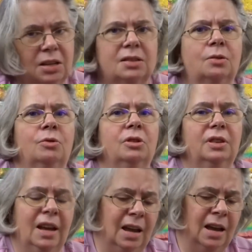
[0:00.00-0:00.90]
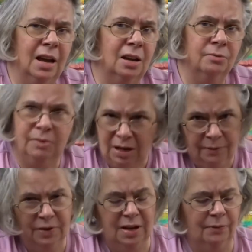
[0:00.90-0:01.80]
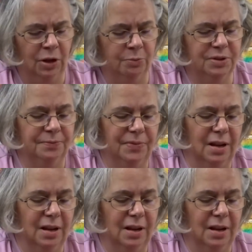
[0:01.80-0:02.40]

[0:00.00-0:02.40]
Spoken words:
to sort and ready for the envelopes.